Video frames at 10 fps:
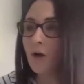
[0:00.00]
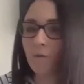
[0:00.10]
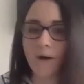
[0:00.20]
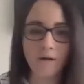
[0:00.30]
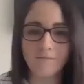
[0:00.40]

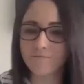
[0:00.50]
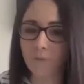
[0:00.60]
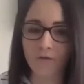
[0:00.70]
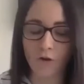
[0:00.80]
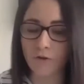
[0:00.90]
Well,
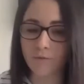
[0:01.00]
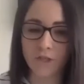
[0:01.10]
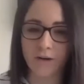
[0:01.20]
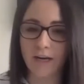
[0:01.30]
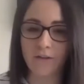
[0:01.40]
we've got them
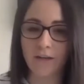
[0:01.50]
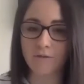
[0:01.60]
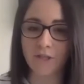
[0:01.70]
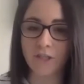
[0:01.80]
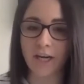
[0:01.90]
straight in the
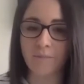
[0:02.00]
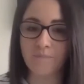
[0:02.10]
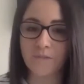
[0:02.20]
AlterG